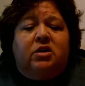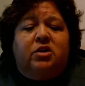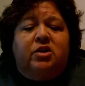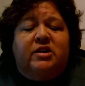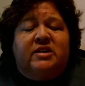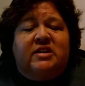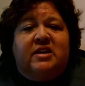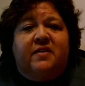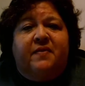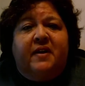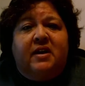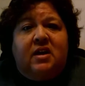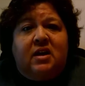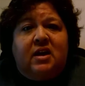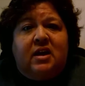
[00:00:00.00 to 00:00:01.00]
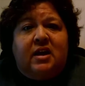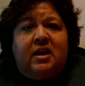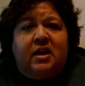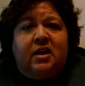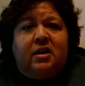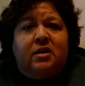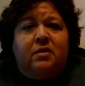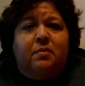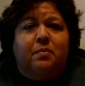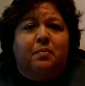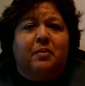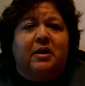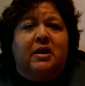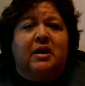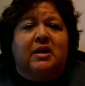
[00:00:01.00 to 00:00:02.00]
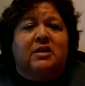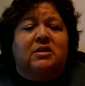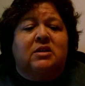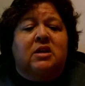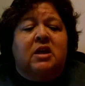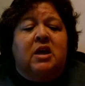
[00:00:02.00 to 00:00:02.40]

to see if I could get in because